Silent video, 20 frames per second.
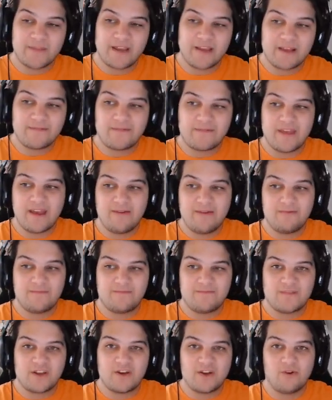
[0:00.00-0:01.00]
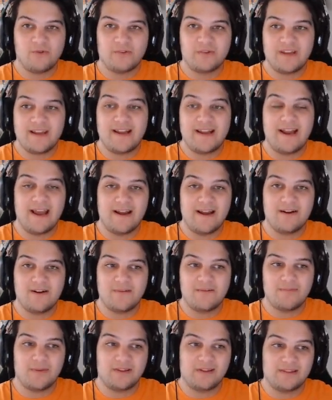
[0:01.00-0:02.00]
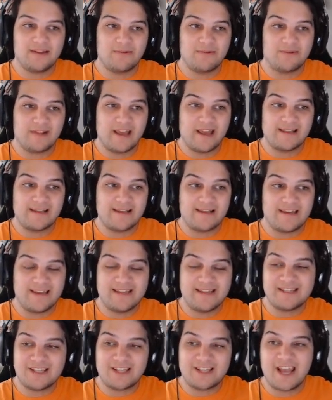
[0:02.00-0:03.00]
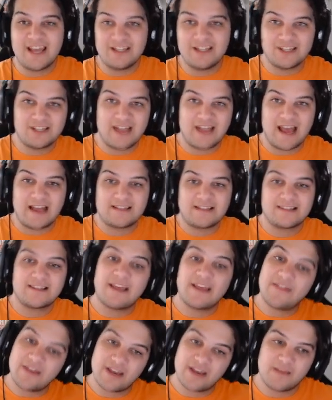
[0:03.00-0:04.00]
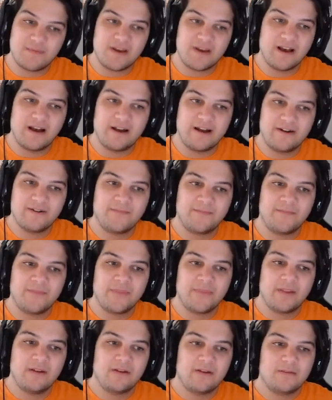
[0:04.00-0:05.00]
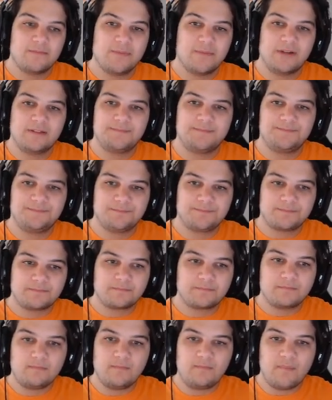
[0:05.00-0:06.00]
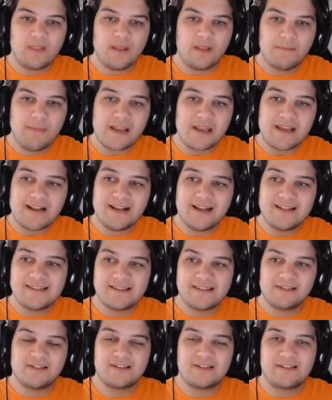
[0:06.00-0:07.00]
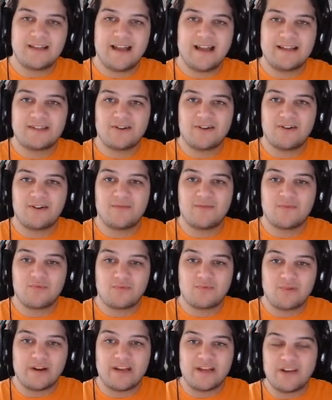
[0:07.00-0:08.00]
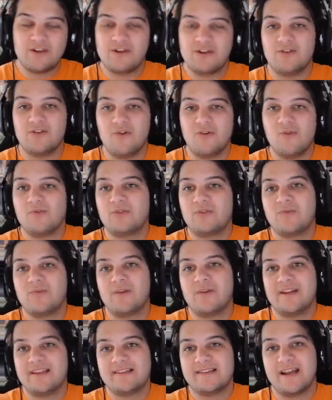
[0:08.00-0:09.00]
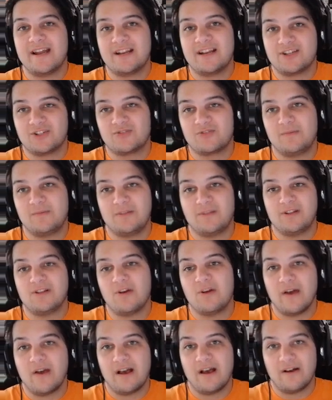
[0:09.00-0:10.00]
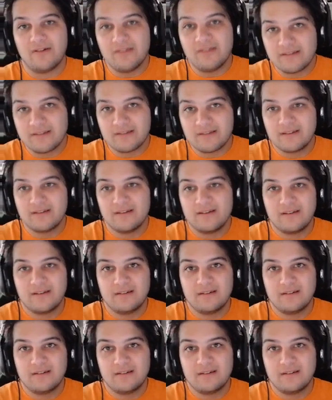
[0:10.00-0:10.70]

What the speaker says: Like if they could only hit air, but they were had like insane stats, then they could be higher. But Mechagodzilla's stats are pretty good only when he's at extremely low health.